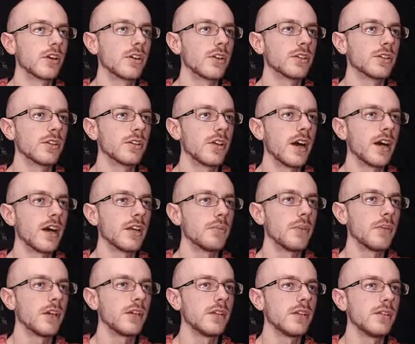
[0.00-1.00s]
hurt us a lot. It
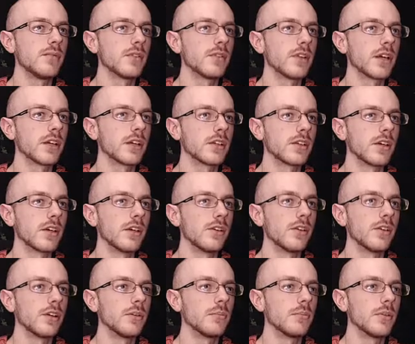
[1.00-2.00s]
might even, like, kill
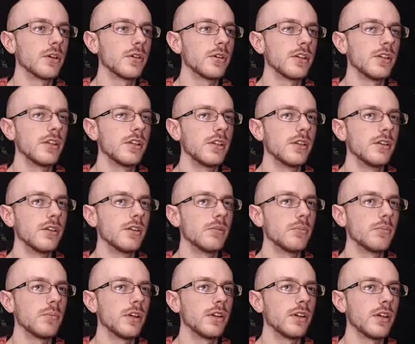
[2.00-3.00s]
him. It
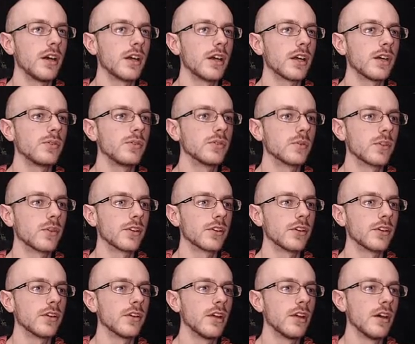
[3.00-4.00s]
didn't, but, like, it was worth
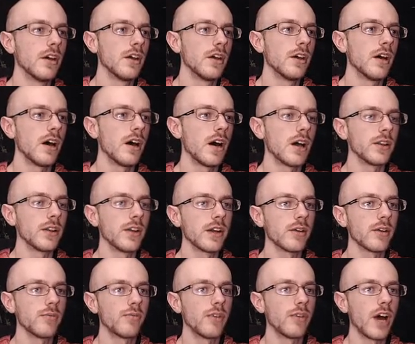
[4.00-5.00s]
it. I'd like
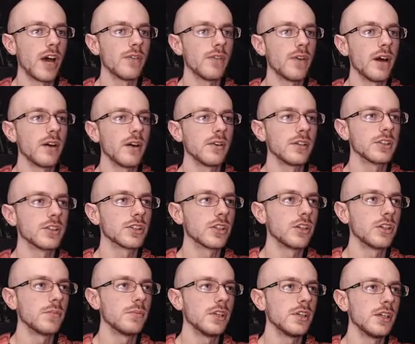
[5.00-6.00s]
a five out, and it's
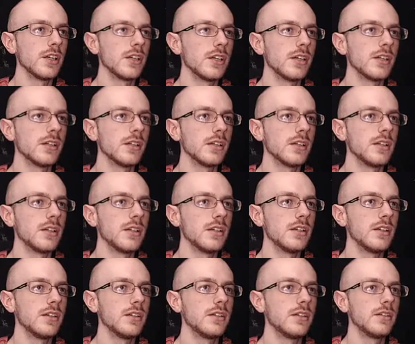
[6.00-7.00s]
gonna be...
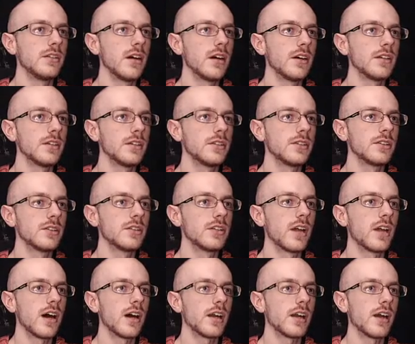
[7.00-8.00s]
He does
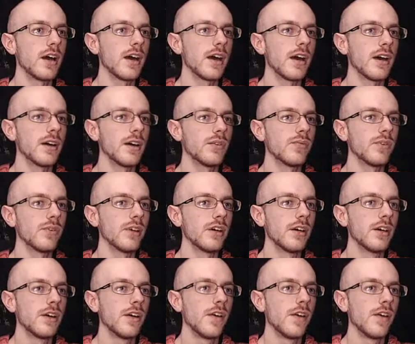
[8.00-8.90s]
not have